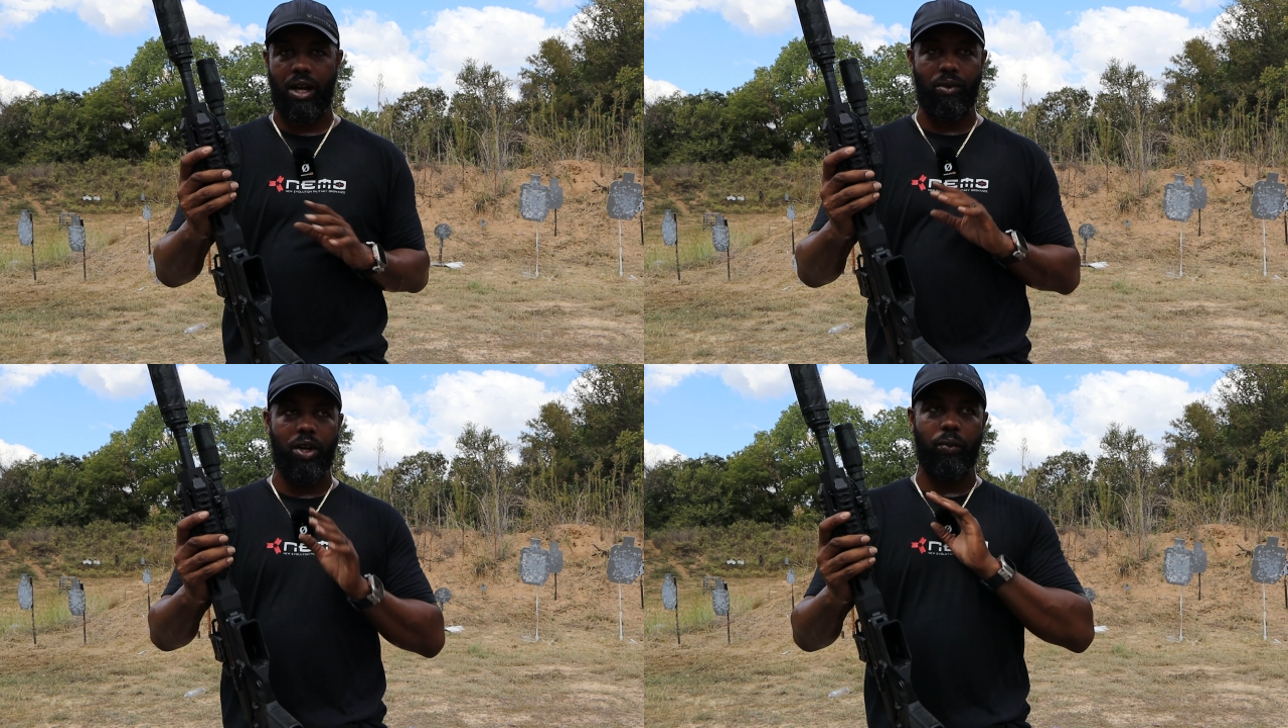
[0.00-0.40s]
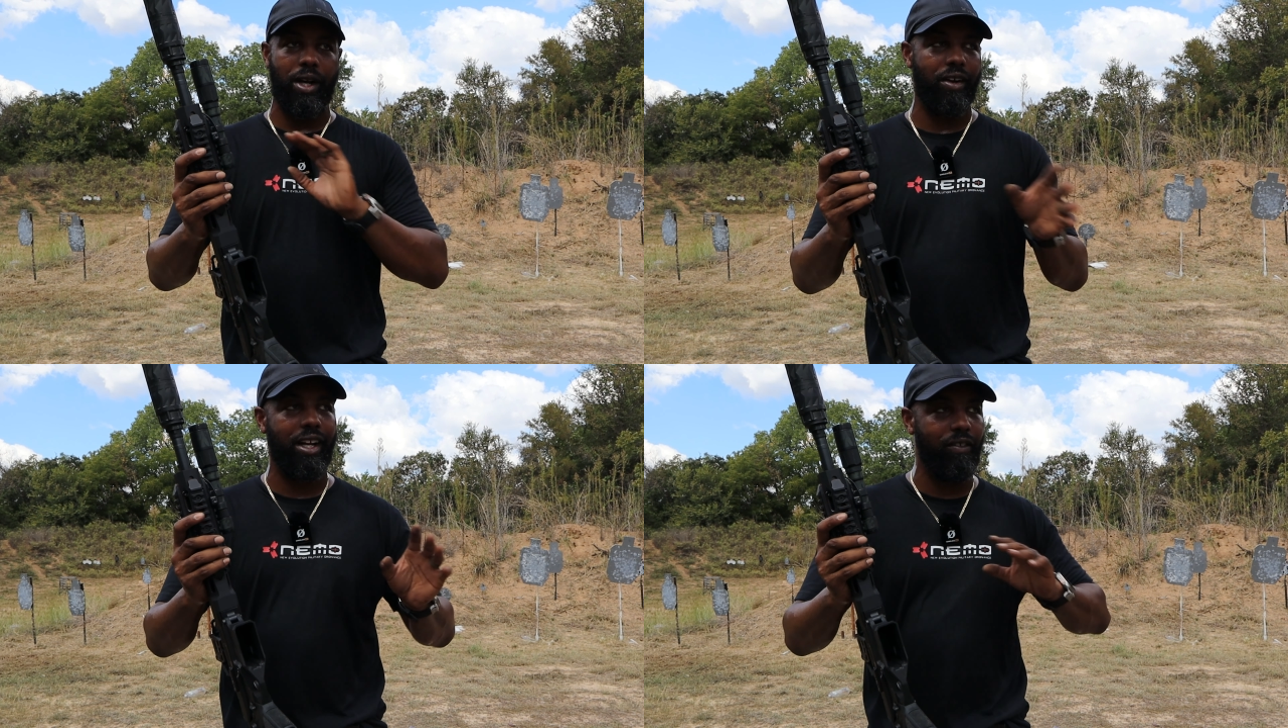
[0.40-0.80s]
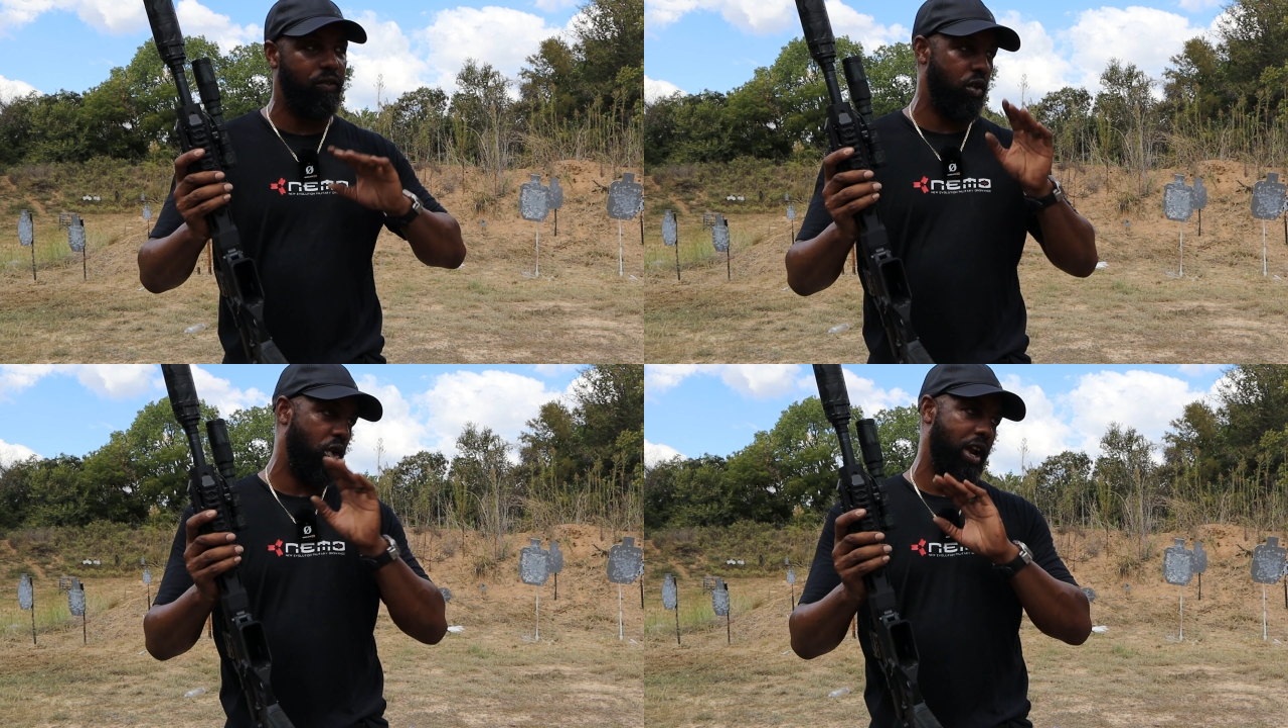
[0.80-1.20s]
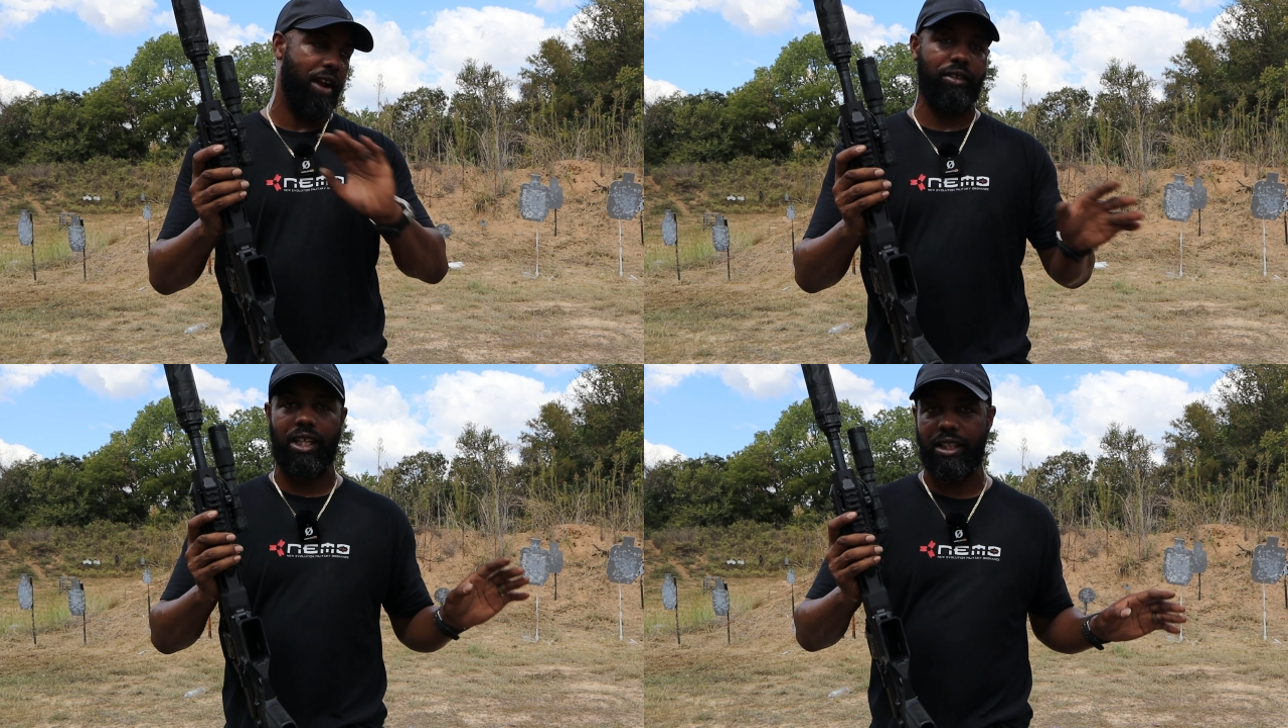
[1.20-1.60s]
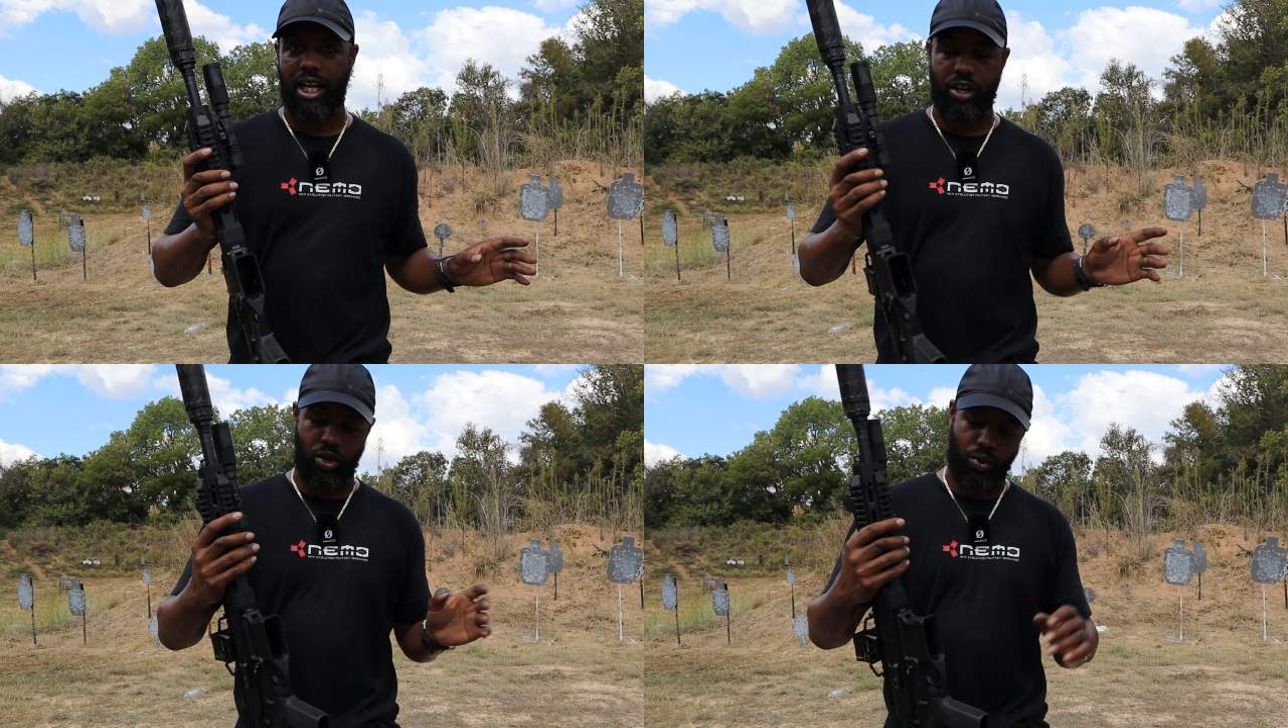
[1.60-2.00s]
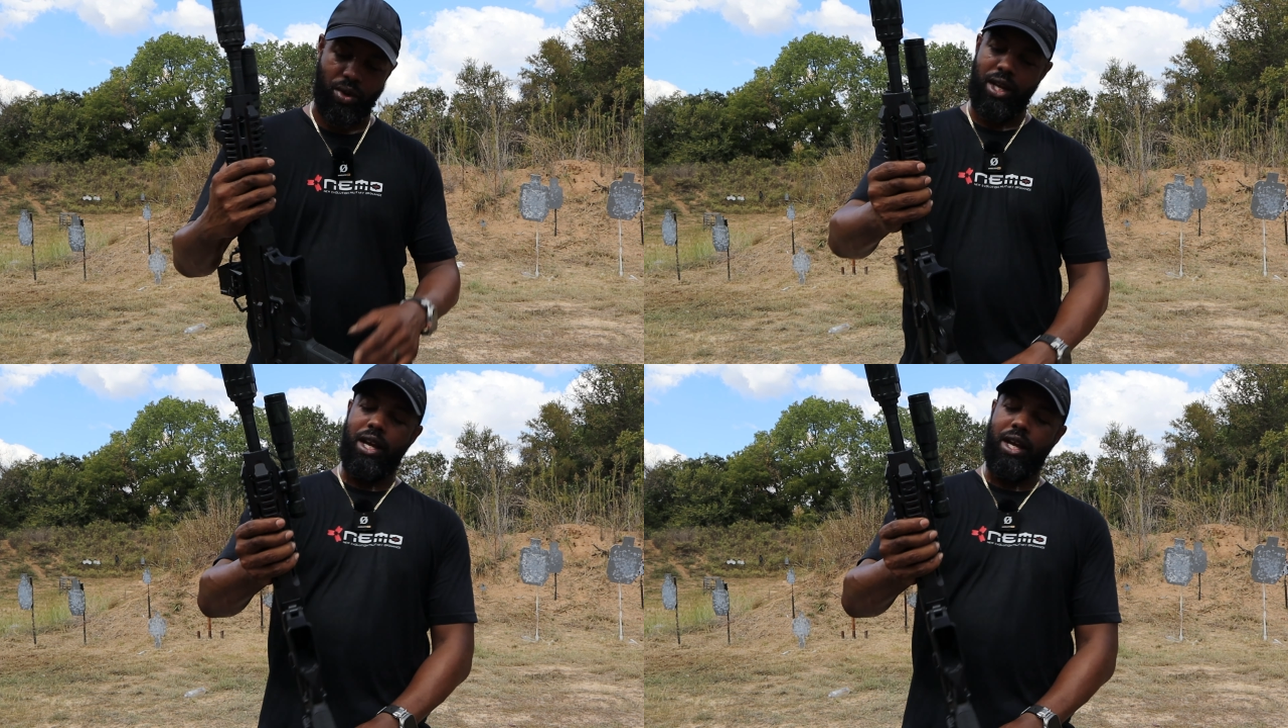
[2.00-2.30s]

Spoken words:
I run a rear end for everything that I do.